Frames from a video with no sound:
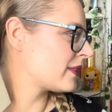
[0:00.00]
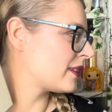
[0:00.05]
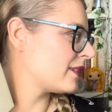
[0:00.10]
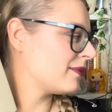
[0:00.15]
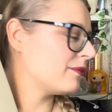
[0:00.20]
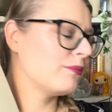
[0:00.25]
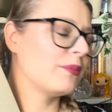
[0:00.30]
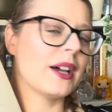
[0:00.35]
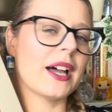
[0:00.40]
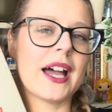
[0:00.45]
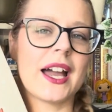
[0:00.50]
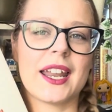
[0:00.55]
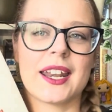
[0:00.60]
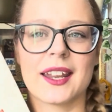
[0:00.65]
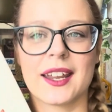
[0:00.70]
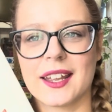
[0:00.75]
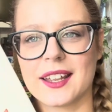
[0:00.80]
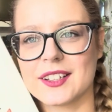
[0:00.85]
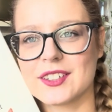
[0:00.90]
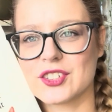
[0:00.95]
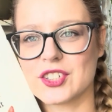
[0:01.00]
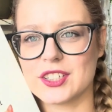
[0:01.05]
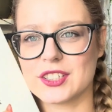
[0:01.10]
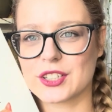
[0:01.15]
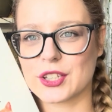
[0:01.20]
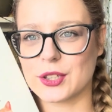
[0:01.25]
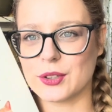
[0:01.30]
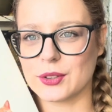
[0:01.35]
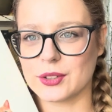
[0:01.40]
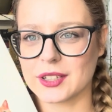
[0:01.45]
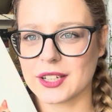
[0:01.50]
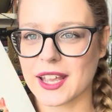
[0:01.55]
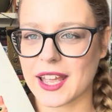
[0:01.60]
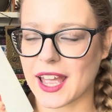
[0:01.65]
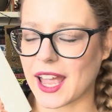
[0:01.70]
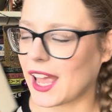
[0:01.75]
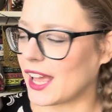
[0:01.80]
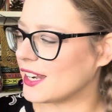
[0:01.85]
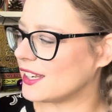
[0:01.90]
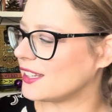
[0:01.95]
but she's cute
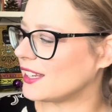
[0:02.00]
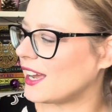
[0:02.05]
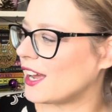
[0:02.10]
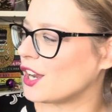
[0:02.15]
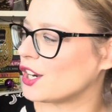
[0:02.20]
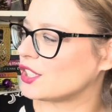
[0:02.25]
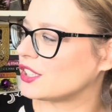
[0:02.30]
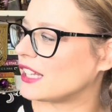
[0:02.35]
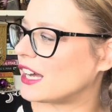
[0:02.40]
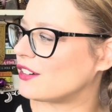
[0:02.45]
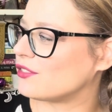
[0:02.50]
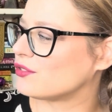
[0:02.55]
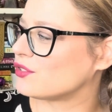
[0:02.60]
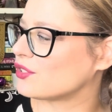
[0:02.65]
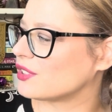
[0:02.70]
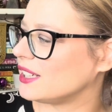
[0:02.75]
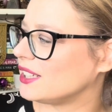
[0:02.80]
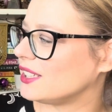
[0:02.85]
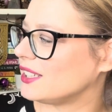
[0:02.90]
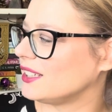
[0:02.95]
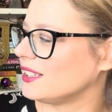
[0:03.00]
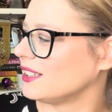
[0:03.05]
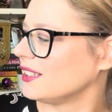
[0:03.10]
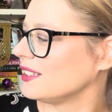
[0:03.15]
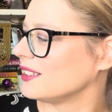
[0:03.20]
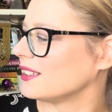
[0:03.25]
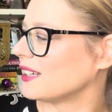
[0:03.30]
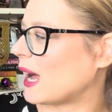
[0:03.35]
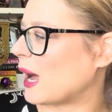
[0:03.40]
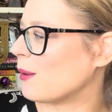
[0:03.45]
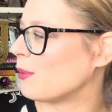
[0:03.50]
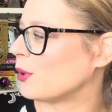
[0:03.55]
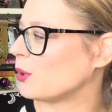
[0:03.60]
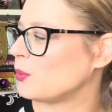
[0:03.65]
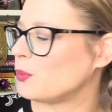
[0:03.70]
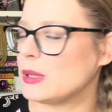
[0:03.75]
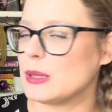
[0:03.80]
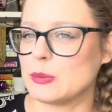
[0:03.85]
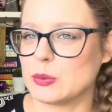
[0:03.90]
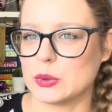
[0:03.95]
and I love reading about
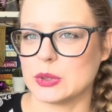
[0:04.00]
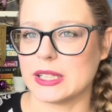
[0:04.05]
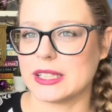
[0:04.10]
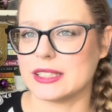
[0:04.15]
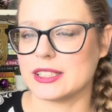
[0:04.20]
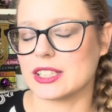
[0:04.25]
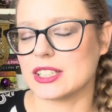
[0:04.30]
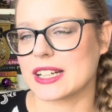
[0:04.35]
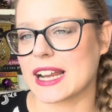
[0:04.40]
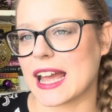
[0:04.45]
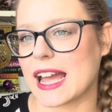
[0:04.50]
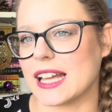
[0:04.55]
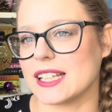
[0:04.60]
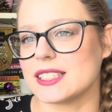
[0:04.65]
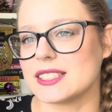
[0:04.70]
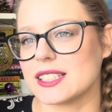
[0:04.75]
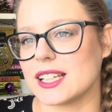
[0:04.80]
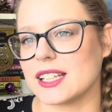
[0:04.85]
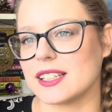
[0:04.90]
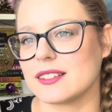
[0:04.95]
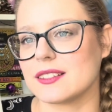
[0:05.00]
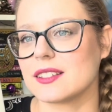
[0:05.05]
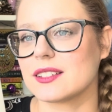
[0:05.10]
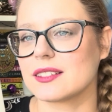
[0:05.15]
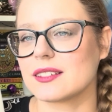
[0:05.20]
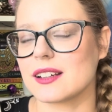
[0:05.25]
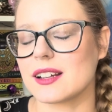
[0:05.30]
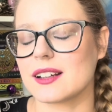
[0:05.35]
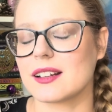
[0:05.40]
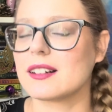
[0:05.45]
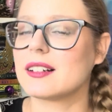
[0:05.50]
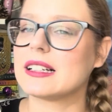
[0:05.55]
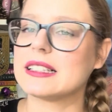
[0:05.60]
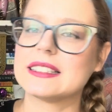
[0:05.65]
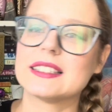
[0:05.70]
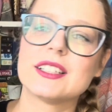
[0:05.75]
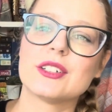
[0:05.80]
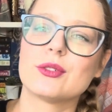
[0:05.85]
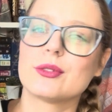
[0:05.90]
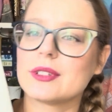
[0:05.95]
people and their cats and
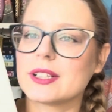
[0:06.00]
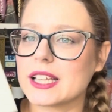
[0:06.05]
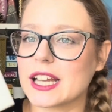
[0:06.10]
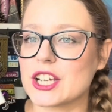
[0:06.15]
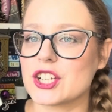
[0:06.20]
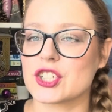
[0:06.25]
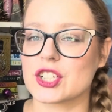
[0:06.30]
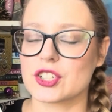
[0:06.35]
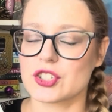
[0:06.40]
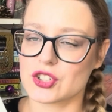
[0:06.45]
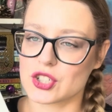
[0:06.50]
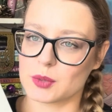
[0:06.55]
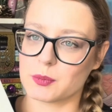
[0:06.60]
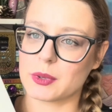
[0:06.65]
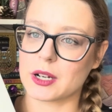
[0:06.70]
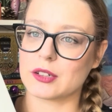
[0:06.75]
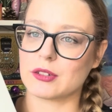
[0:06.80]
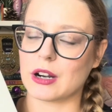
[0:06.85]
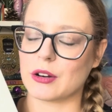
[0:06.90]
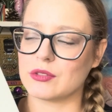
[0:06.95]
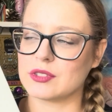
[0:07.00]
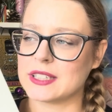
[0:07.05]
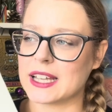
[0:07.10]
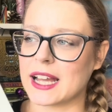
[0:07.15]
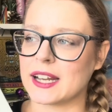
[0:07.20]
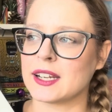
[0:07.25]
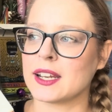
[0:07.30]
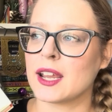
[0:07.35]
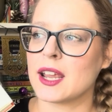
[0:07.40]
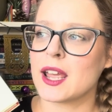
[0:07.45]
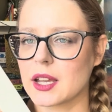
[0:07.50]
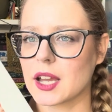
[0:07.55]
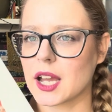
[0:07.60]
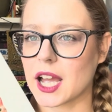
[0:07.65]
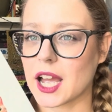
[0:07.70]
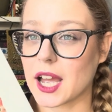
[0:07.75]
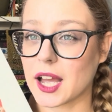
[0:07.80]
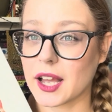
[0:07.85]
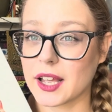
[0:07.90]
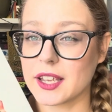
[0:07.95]
the relationship around that.
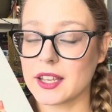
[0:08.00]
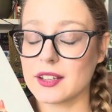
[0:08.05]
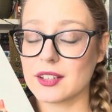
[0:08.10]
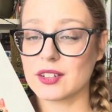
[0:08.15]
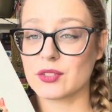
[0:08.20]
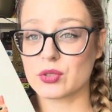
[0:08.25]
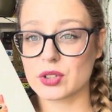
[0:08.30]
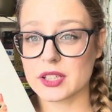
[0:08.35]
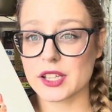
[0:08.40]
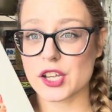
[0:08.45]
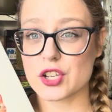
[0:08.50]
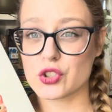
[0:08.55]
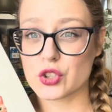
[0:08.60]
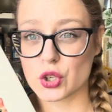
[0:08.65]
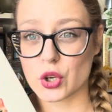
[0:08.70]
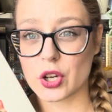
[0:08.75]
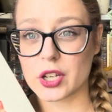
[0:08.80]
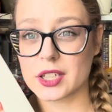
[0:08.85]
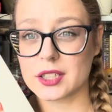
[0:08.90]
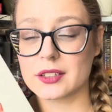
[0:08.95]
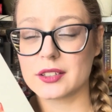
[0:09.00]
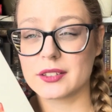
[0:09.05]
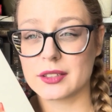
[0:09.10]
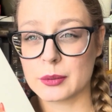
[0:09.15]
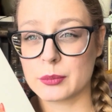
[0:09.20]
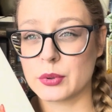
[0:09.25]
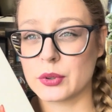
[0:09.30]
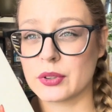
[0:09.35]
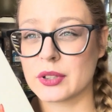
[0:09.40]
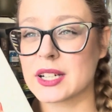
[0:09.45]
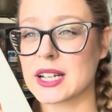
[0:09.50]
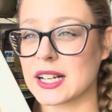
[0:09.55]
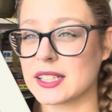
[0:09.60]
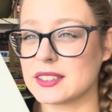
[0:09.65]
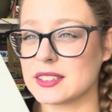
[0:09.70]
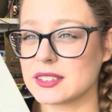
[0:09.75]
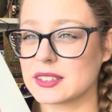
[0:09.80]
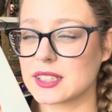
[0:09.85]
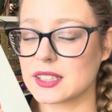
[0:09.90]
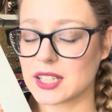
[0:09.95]
I really enjoyed the book
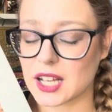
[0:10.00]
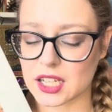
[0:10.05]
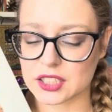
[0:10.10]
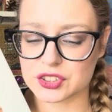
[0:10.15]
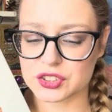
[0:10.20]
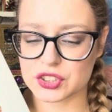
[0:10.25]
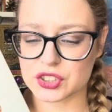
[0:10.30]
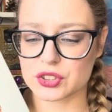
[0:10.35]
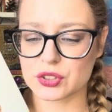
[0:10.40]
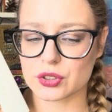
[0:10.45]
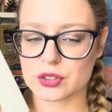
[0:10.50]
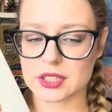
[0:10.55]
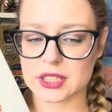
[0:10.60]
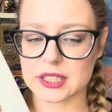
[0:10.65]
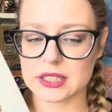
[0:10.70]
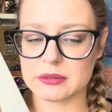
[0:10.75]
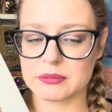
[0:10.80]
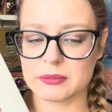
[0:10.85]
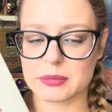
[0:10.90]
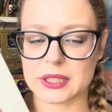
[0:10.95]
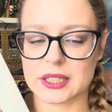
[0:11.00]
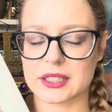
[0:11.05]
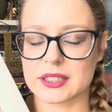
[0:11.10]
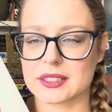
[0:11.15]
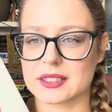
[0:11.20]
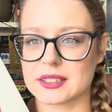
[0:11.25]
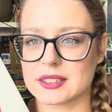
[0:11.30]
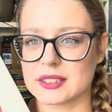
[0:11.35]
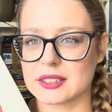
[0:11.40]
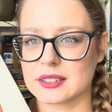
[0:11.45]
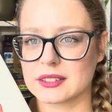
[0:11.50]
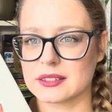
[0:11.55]
until the last story because